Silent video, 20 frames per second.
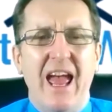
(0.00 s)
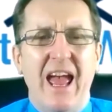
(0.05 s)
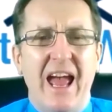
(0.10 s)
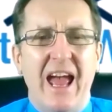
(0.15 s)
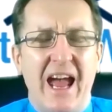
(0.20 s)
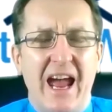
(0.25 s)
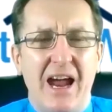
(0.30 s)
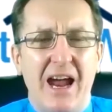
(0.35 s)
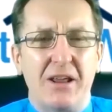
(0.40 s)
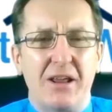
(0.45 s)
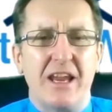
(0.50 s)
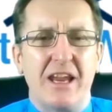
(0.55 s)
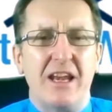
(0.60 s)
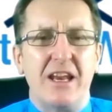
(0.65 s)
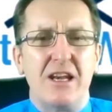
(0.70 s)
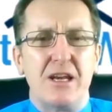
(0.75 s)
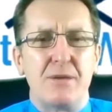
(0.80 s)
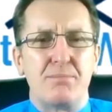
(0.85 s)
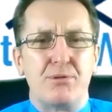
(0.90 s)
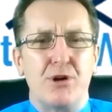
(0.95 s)
how to get
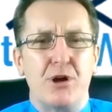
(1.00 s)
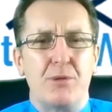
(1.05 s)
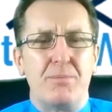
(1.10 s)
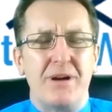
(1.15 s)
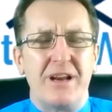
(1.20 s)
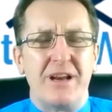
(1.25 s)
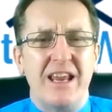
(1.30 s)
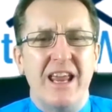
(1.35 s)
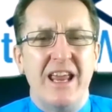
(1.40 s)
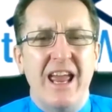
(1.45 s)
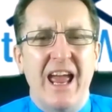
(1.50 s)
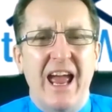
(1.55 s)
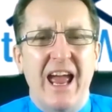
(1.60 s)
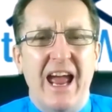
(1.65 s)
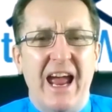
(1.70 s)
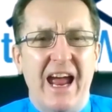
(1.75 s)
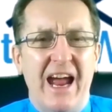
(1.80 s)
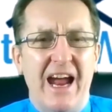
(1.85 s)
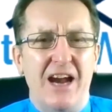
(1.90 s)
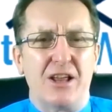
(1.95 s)
into property,
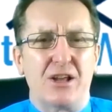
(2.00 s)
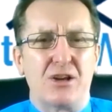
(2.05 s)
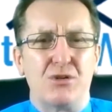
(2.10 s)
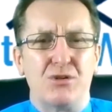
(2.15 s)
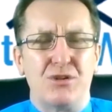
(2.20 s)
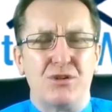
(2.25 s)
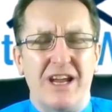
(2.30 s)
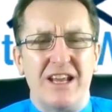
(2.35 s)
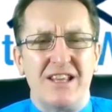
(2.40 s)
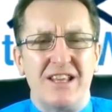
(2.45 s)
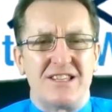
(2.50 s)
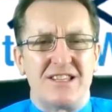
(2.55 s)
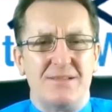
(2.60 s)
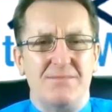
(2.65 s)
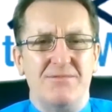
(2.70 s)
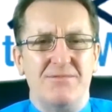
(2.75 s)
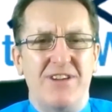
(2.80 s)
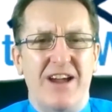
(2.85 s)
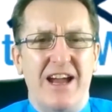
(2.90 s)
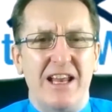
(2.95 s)
how to create
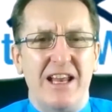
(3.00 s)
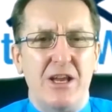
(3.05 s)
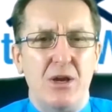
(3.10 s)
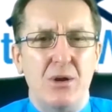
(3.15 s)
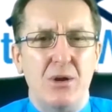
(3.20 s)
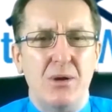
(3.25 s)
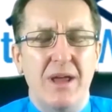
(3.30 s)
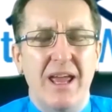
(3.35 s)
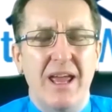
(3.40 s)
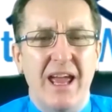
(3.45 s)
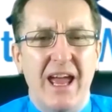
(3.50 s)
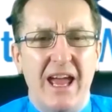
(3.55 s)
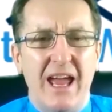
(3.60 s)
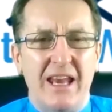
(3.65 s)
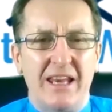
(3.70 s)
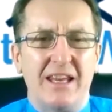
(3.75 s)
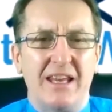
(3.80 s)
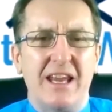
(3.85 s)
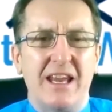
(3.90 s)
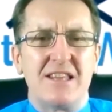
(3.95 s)
some value
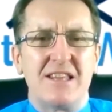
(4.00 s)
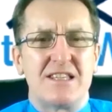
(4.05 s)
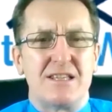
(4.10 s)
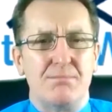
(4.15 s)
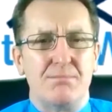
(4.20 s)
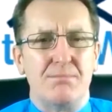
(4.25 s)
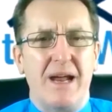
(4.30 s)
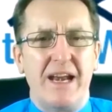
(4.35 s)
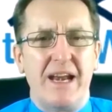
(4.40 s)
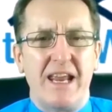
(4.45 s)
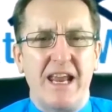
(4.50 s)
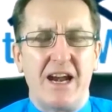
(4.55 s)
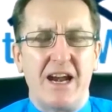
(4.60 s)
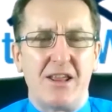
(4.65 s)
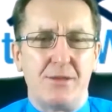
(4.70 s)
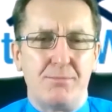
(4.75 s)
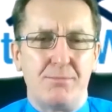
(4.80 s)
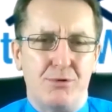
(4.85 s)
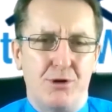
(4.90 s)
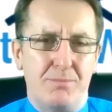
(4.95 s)
and get some money
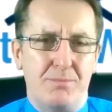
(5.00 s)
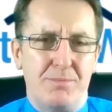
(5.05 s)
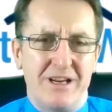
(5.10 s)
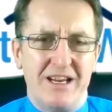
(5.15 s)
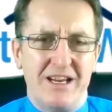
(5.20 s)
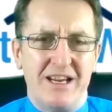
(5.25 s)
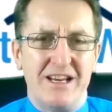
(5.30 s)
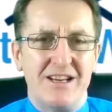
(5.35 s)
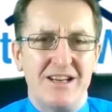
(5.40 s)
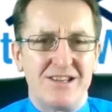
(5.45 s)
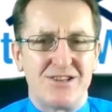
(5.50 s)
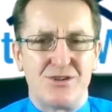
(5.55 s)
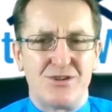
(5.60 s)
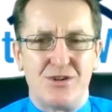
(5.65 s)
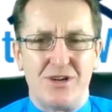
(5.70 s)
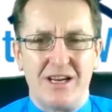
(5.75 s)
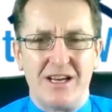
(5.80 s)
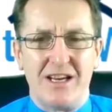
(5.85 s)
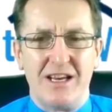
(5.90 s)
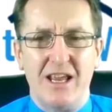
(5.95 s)
out of the property
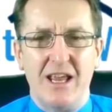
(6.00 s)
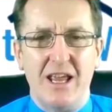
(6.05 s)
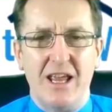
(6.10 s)
industry.